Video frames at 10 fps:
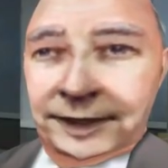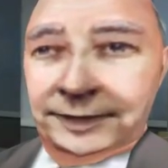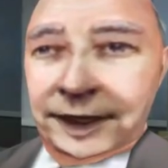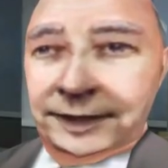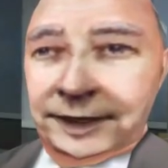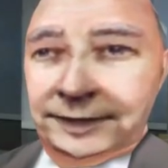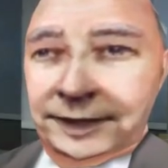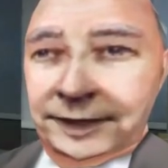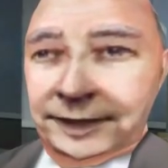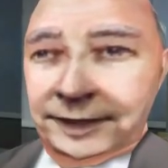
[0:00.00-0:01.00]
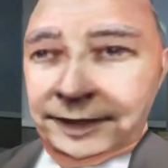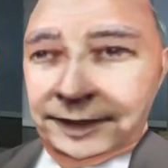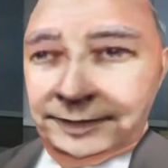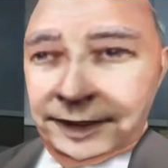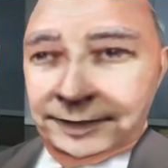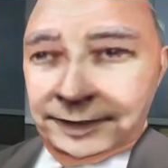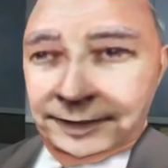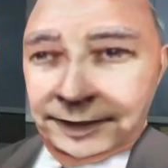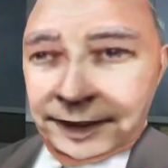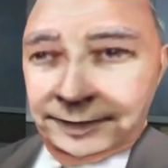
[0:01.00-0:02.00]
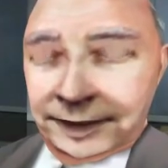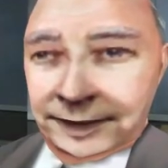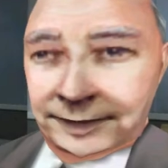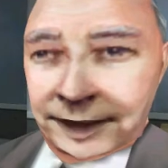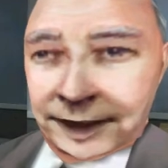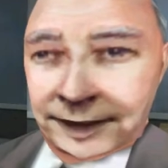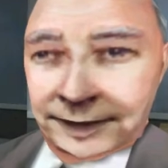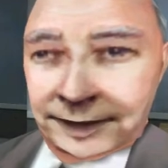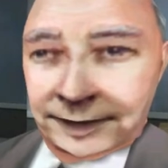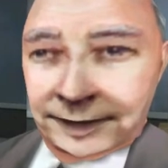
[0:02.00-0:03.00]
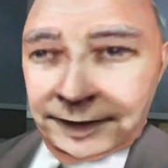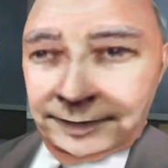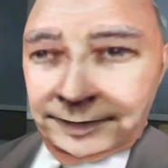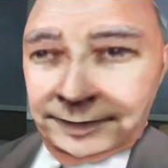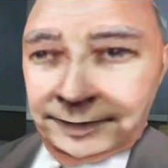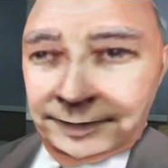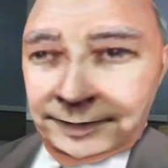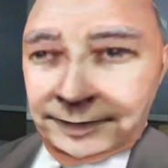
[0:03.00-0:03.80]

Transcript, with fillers: But I have the strangest feeling a woman's touch is exactly what we need on this one.